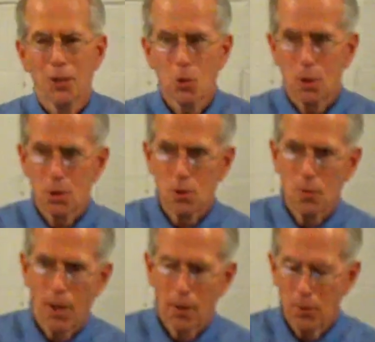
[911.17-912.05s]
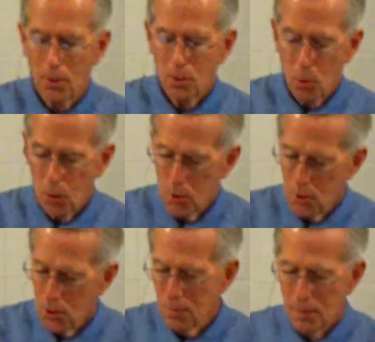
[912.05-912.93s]
uh, towards his father and
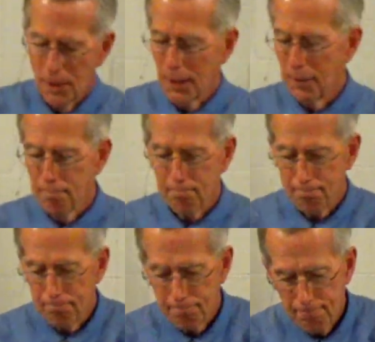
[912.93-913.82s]
towards um,